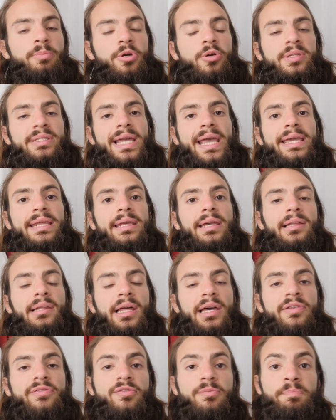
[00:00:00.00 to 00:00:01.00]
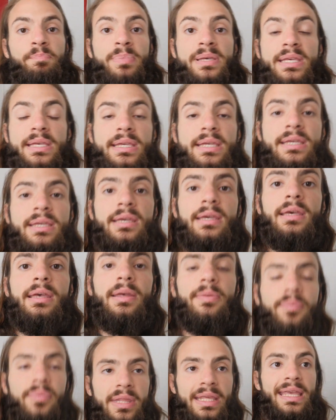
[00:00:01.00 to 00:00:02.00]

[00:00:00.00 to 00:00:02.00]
your dating life being